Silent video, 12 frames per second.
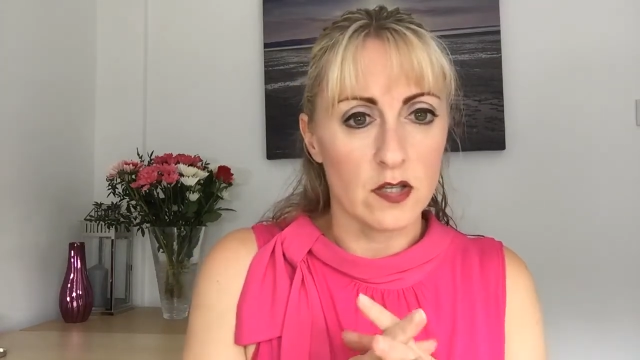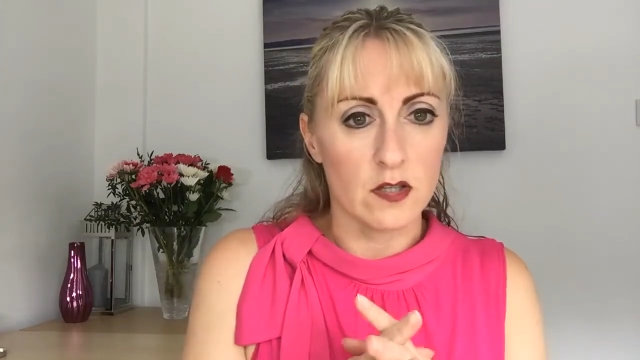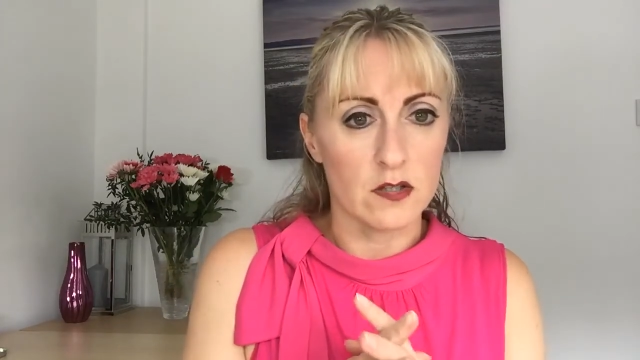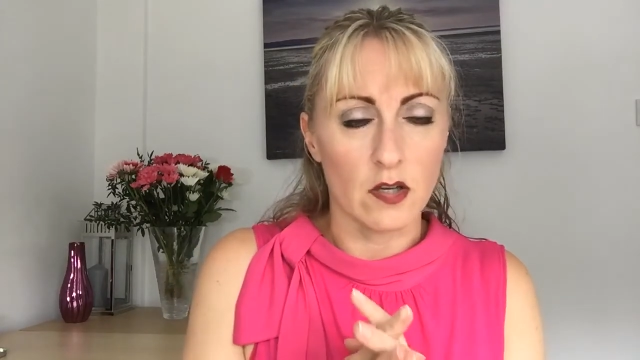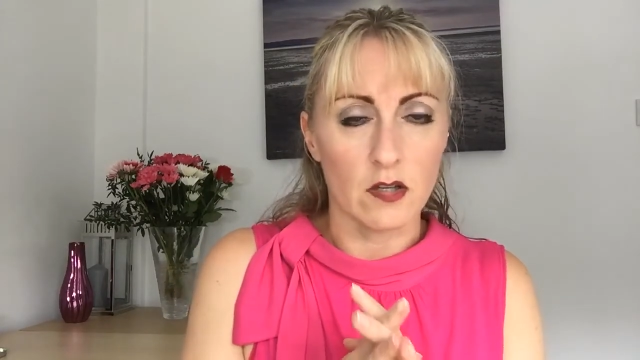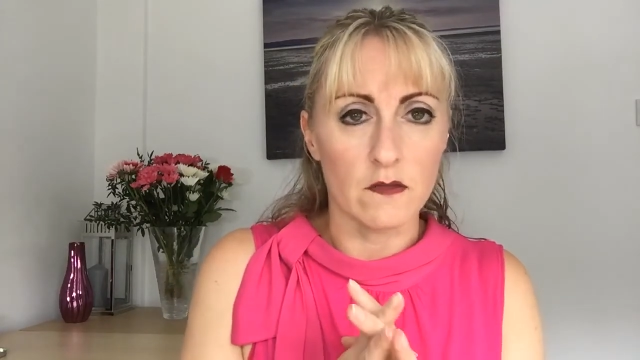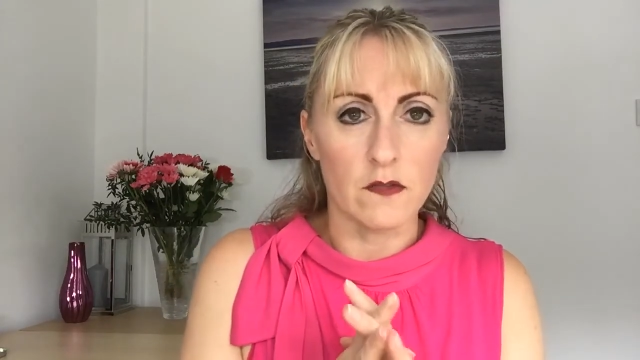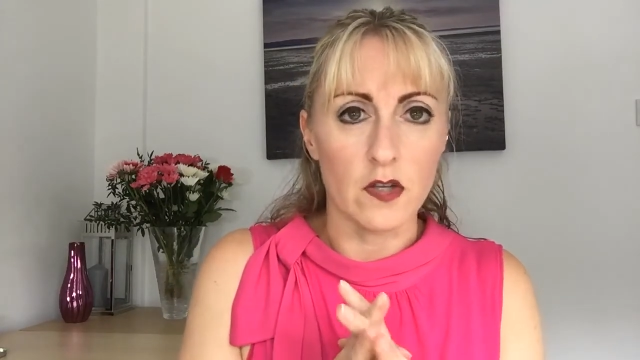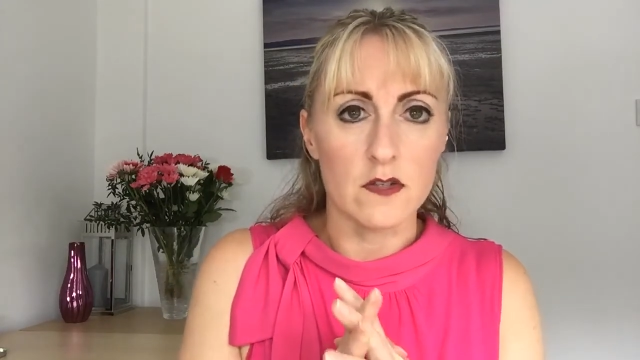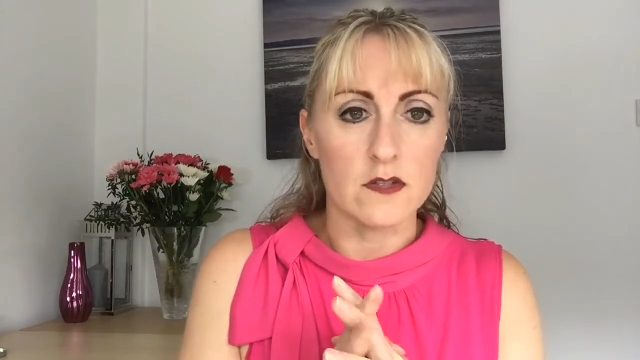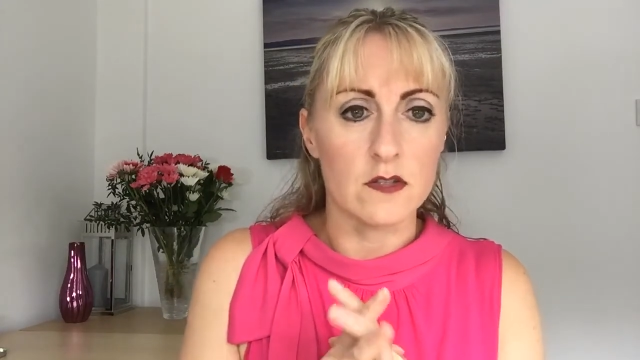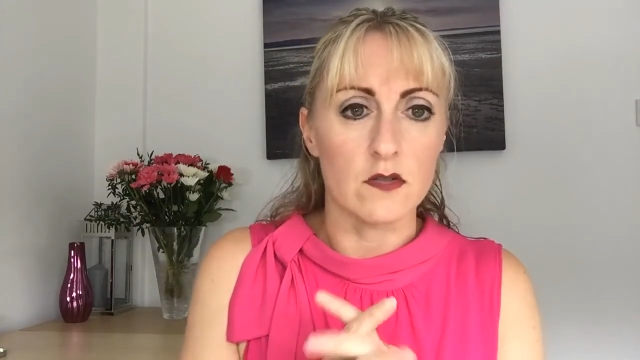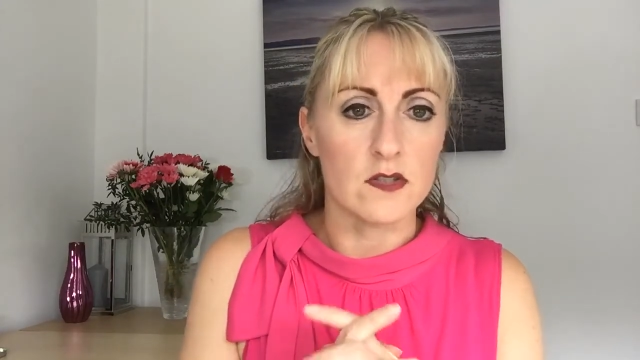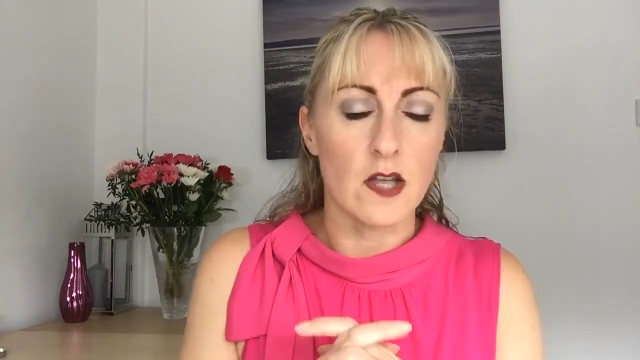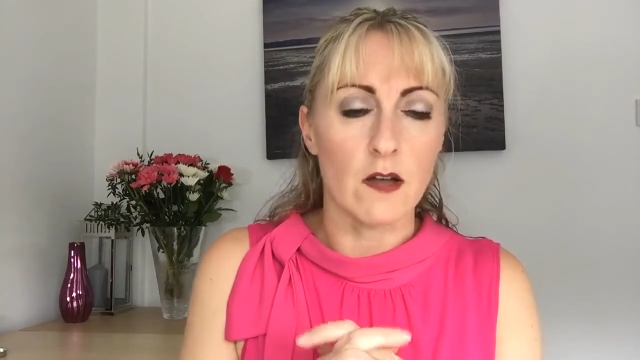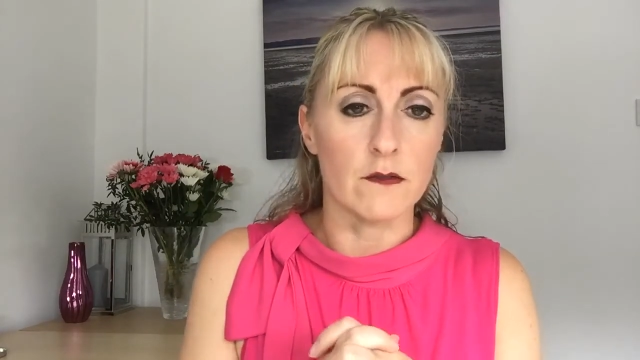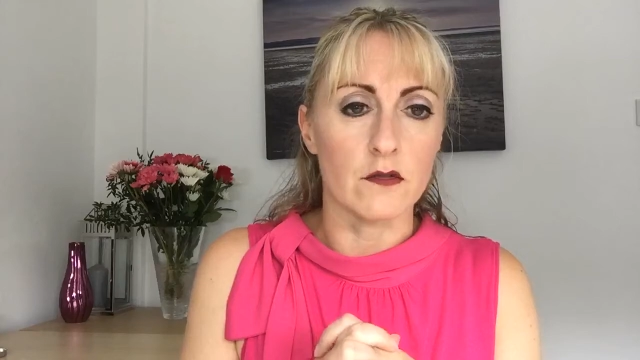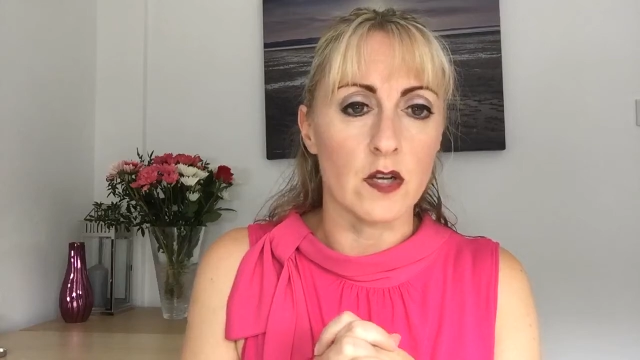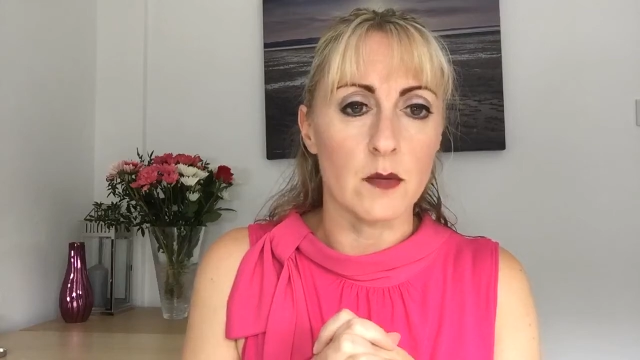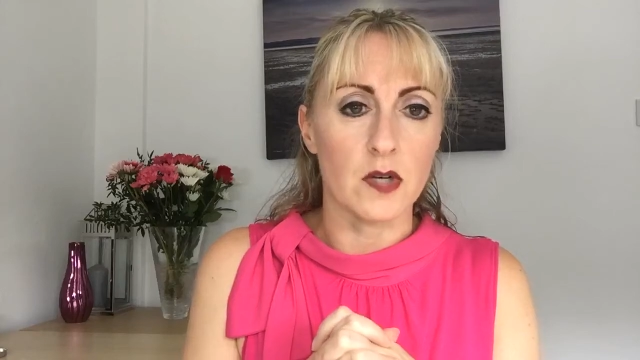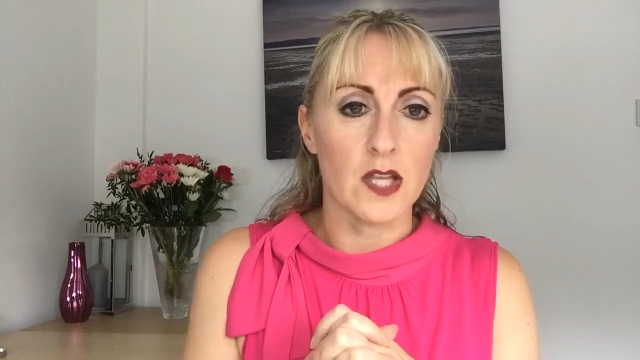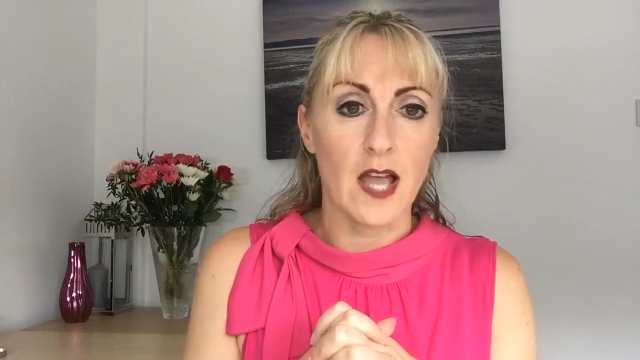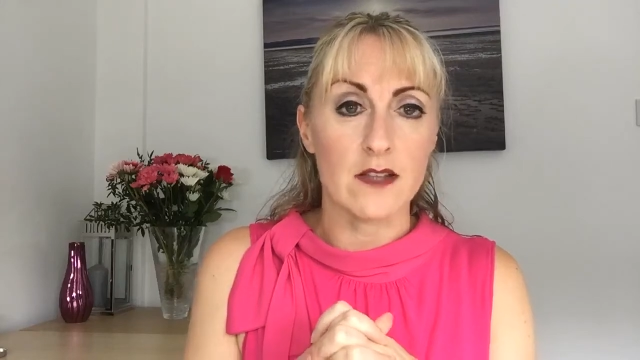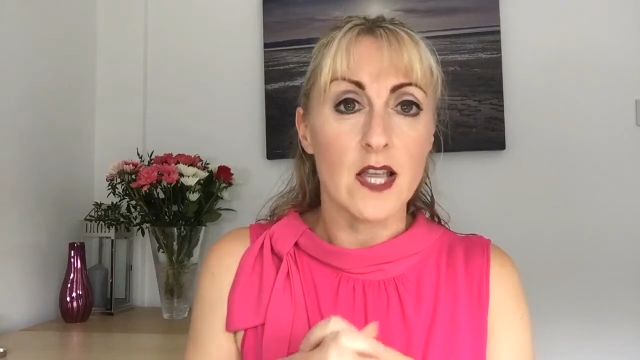Don't confuse yourself or anybody
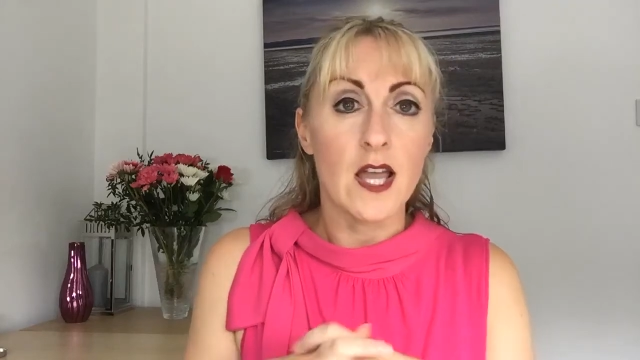else.